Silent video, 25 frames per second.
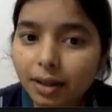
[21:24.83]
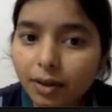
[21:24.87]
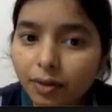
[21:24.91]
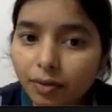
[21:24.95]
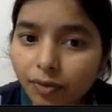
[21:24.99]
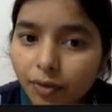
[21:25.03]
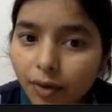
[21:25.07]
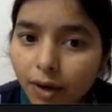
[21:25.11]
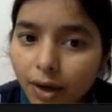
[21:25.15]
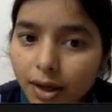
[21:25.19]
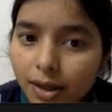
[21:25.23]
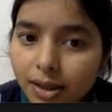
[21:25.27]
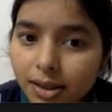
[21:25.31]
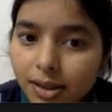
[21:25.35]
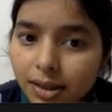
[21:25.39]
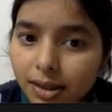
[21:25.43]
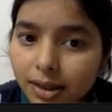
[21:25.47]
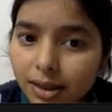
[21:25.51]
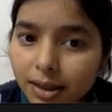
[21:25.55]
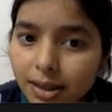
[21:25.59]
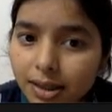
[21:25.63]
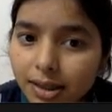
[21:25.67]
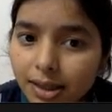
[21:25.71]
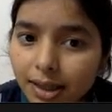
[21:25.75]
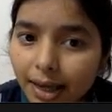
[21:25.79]
does it means?
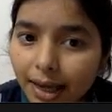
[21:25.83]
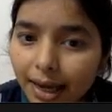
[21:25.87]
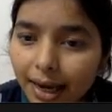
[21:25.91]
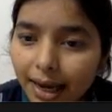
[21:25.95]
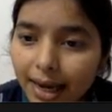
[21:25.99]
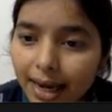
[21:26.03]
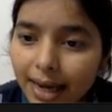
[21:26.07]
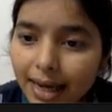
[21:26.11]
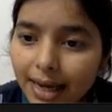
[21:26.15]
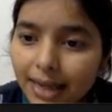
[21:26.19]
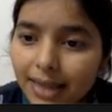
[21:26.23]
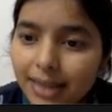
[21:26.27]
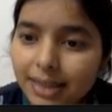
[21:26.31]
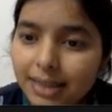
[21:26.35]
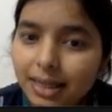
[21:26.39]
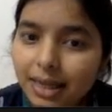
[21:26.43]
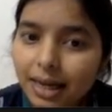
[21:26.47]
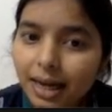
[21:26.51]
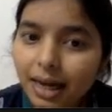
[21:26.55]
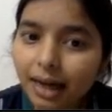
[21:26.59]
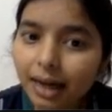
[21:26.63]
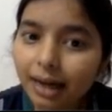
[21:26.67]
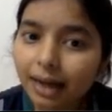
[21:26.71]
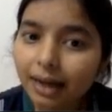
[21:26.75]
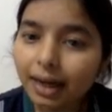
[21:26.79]
That the first,
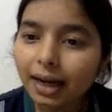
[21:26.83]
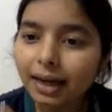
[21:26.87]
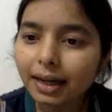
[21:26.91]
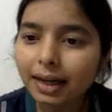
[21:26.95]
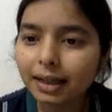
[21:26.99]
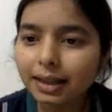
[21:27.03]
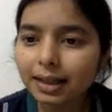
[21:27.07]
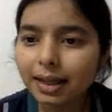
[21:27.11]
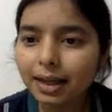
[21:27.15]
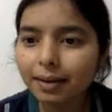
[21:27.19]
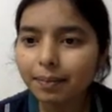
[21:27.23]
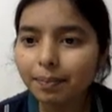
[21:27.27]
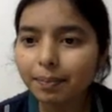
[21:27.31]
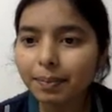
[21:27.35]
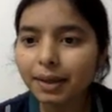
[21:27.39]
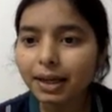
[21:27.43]
this a is